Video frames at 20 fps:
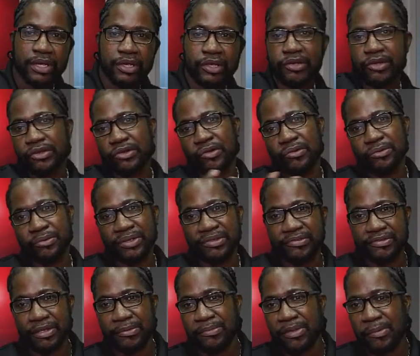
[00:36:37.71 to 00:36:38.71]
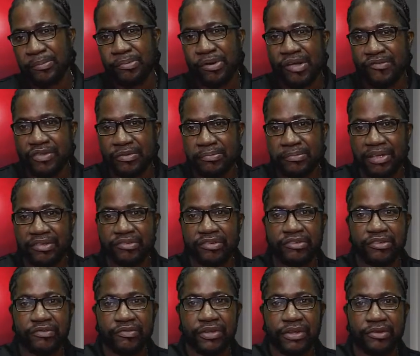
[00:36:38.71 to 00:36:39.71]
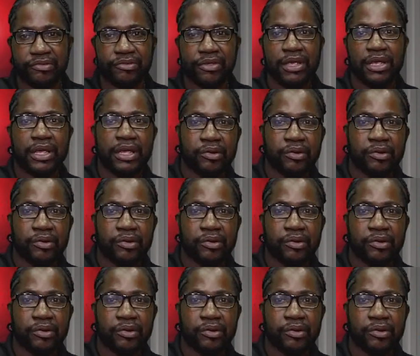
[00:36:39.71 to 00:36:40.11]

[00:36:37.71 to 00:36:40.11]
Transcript: You could always send me a private message if there's